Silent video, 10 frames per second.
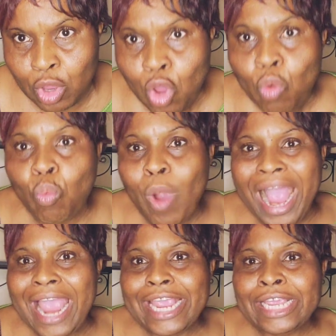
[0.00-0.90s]

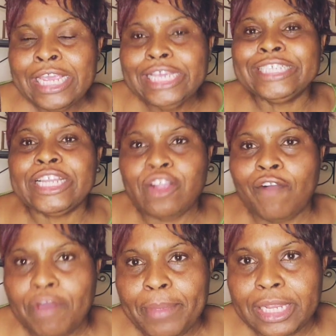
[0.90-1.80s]
why is the
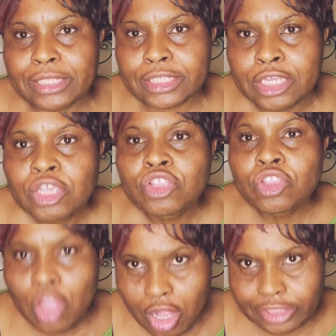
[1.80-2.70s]
government
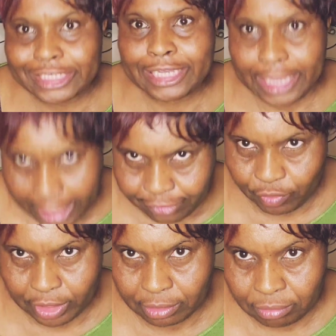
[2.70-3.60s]
not
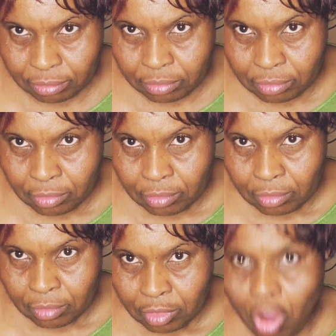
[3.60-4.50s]
catering
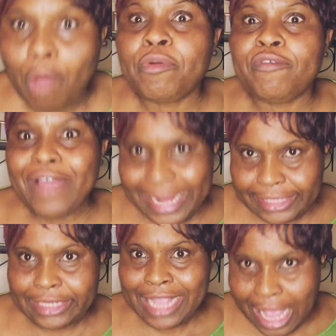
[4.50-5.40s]
or
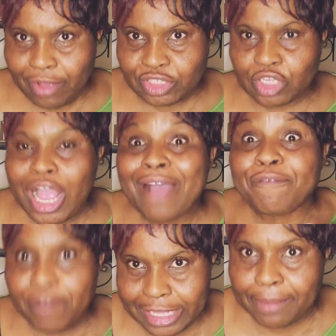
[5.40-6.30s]
providing housing,
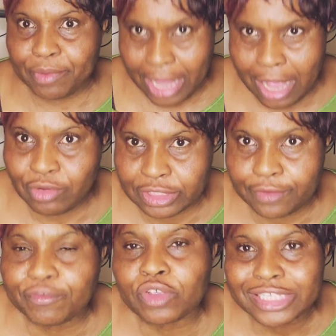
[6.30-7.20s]
affordable housing
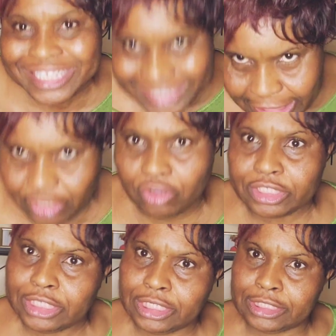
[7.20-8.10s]
for senior
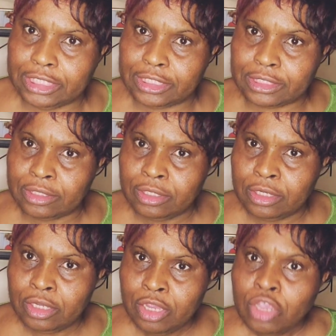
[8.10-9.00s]
citizens?
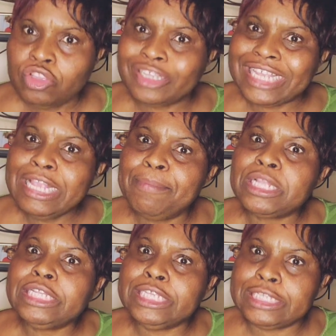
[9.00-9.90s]
Does
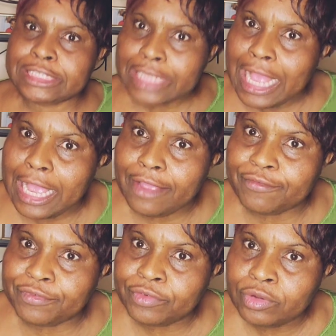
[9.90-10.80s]
anybody
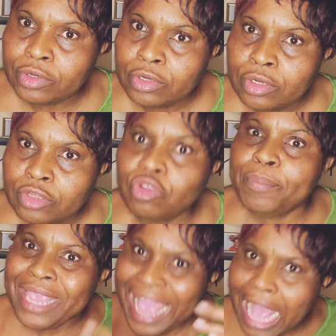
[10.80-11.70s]
deserve to
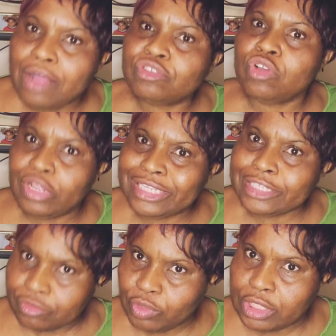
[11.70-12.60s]
be out on the
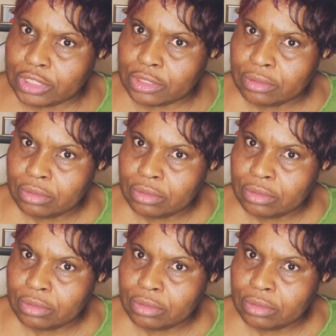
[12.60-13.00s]
street